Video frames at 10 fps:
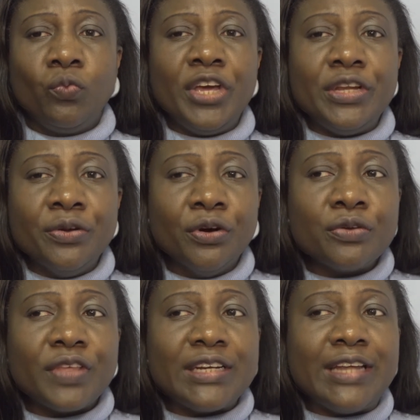we
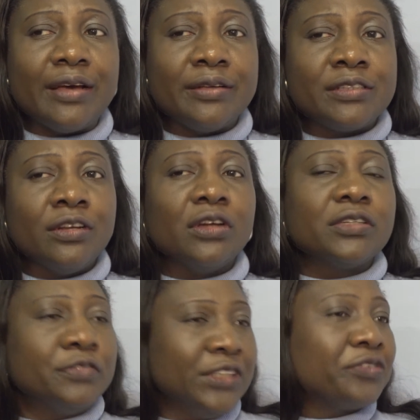know that there's a
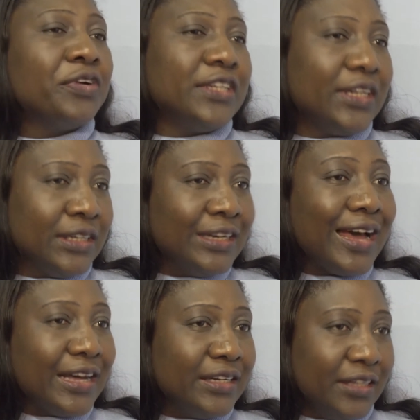lot of degraded
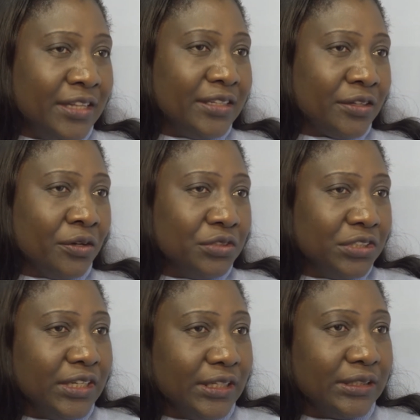land in the
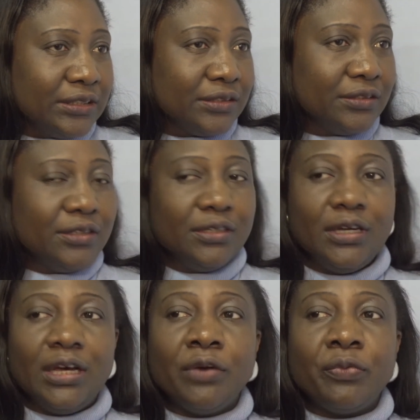continent.
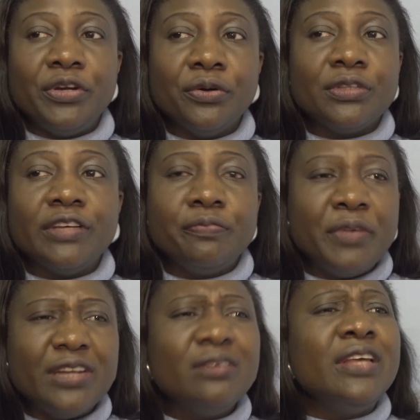And we know there have
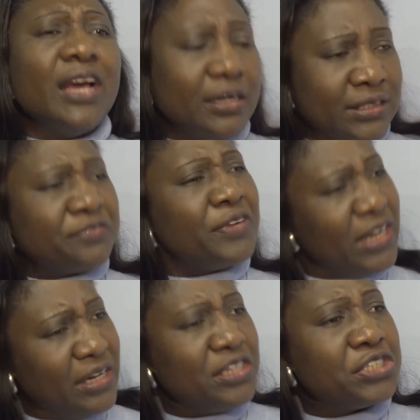been,
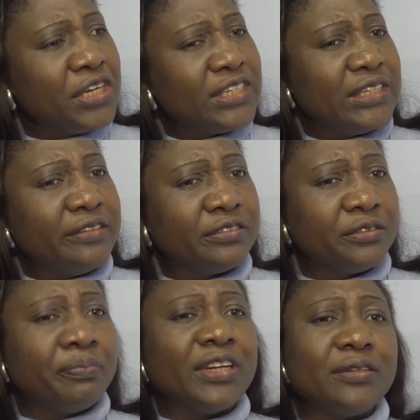different
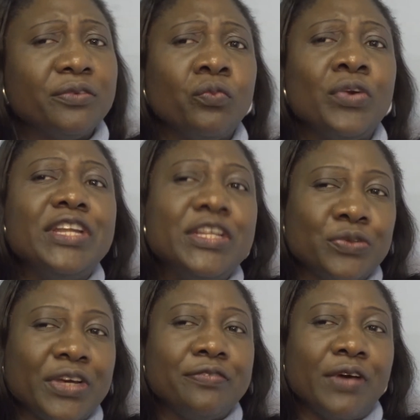initiatives, but we need
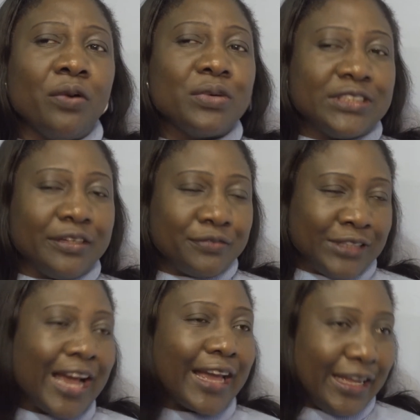to give ourselves
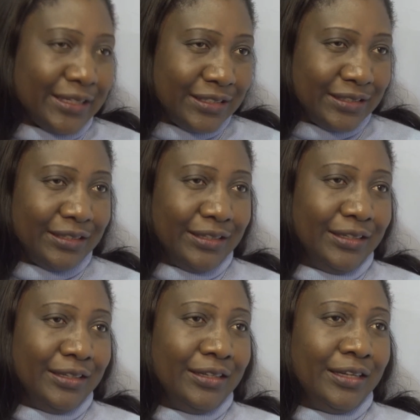targets
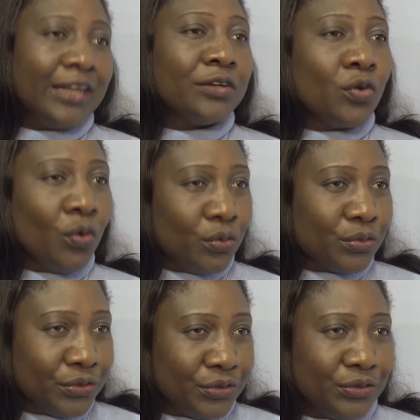and
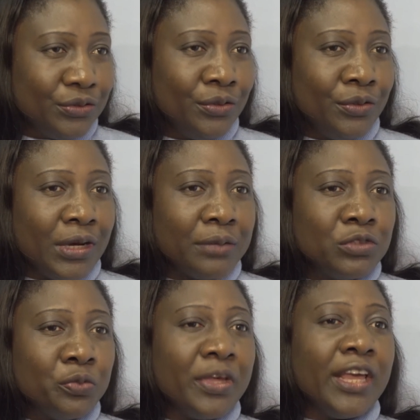goals
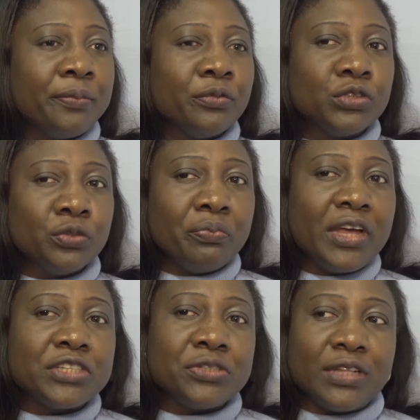to be able to
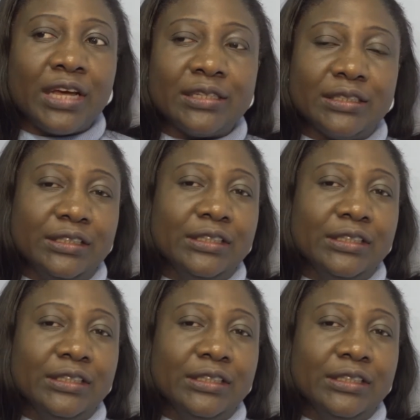make sure that